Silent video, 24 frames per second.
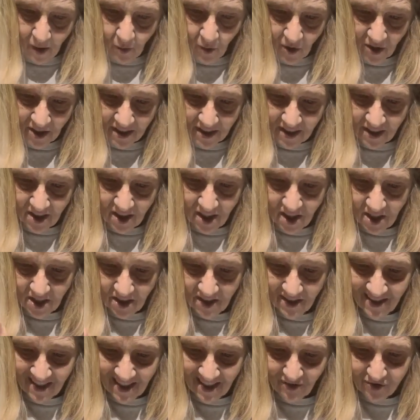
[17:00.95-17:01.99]
I want it
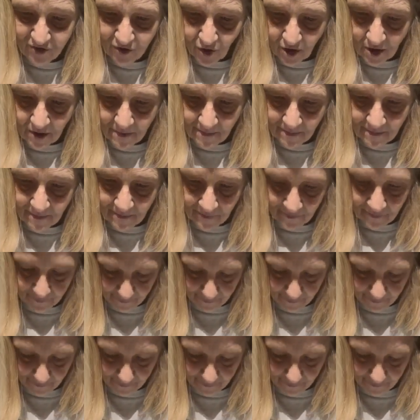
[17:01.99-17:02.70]
different.